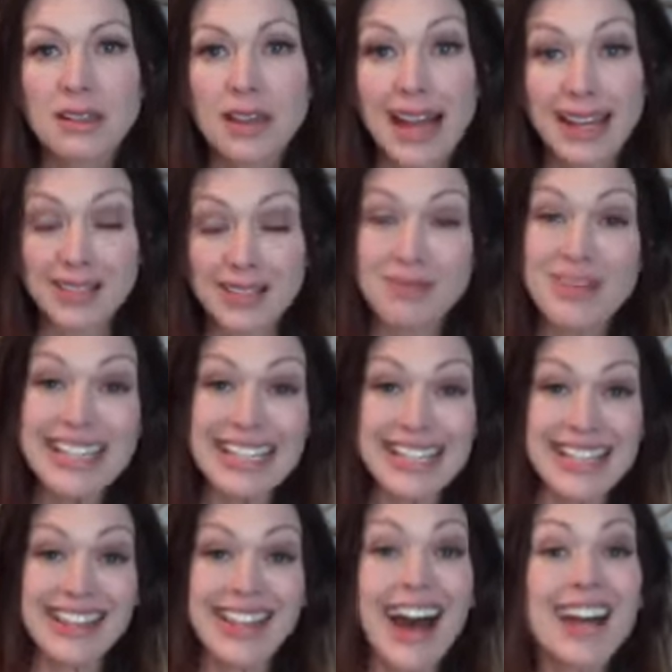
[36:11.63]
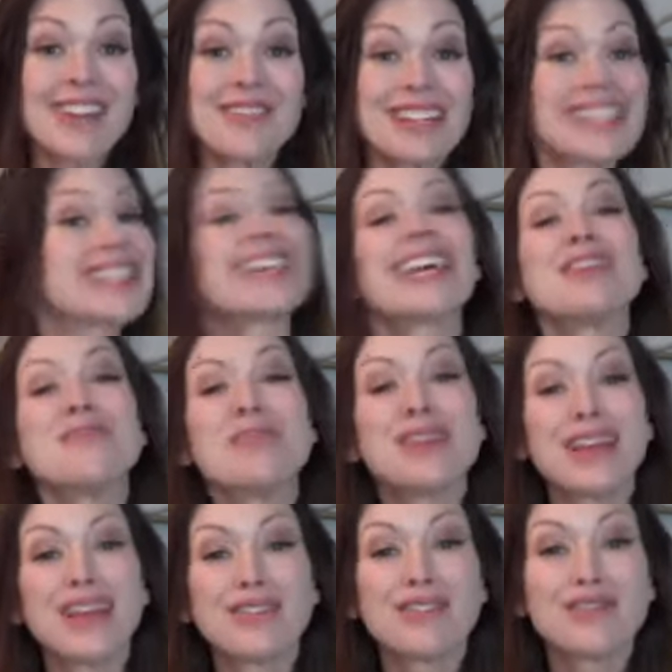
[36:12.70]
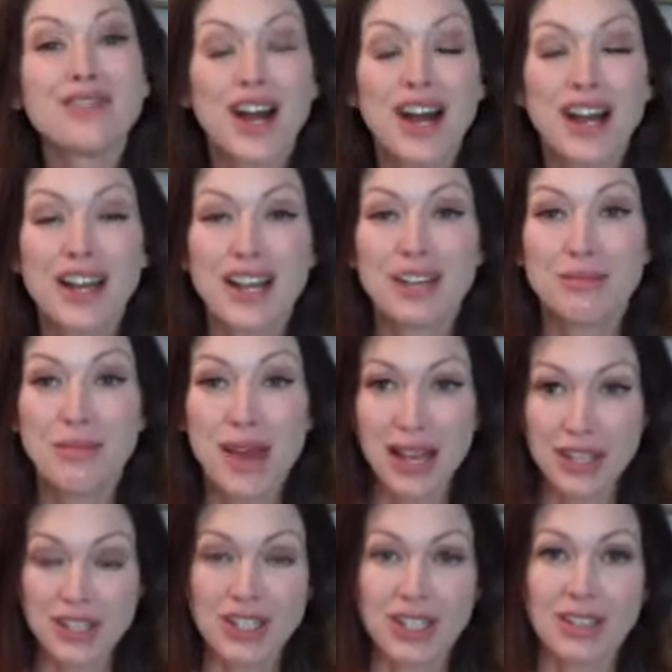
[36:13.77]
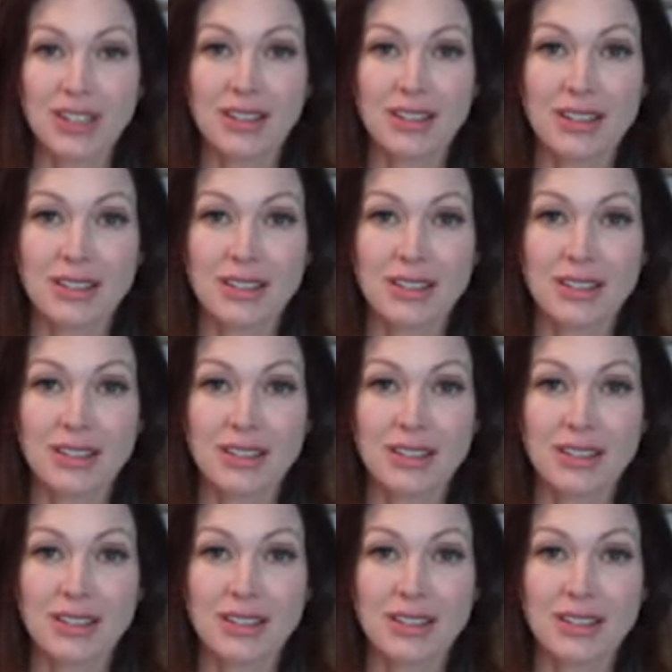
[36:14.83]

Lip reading: And it means a lot of excitement and fun and magic.